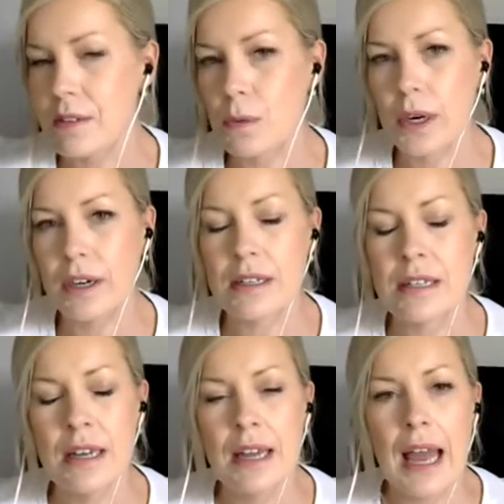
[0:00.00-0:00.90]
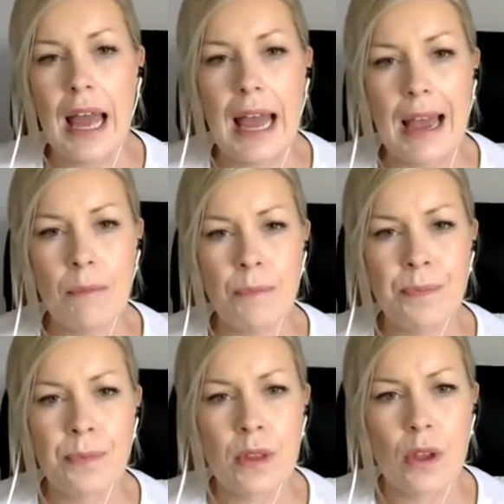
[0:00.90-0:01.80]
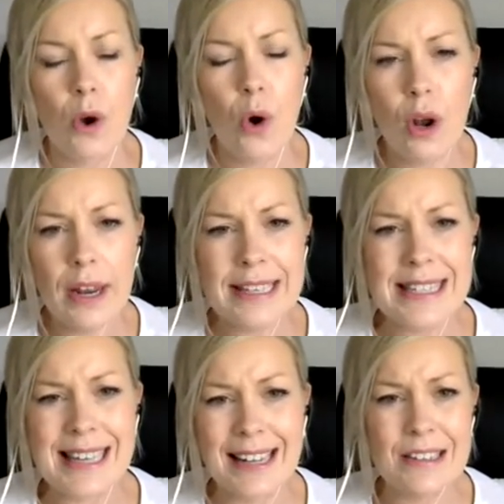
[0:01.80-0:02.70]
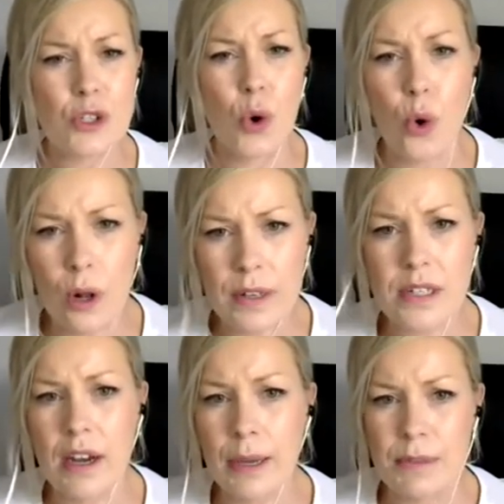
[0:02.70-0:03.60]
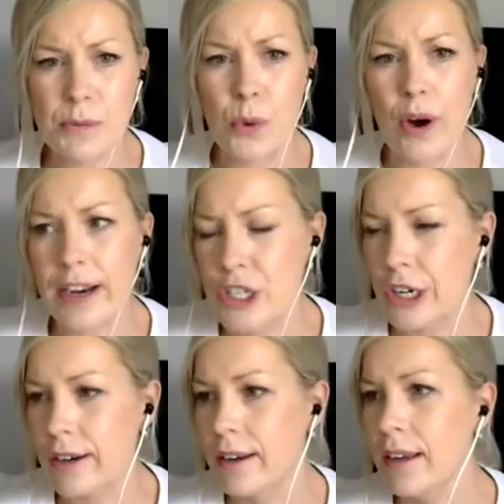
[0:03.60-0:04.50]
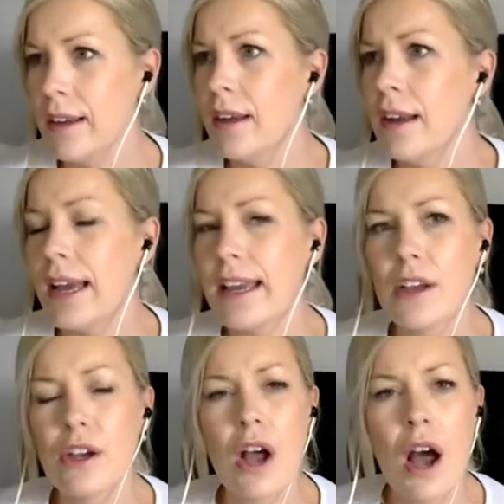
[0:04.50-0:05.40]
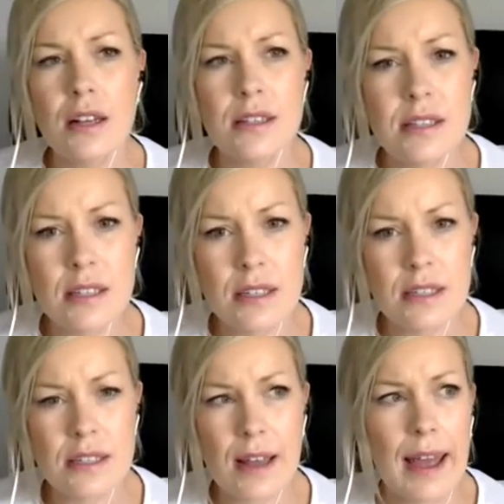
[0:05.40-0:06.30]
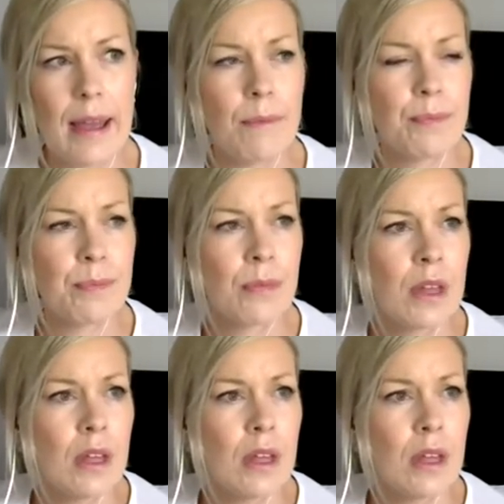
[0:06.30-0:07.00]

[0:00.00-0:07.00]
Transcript: world, um, all I sensed all the time was pressure, like constant um,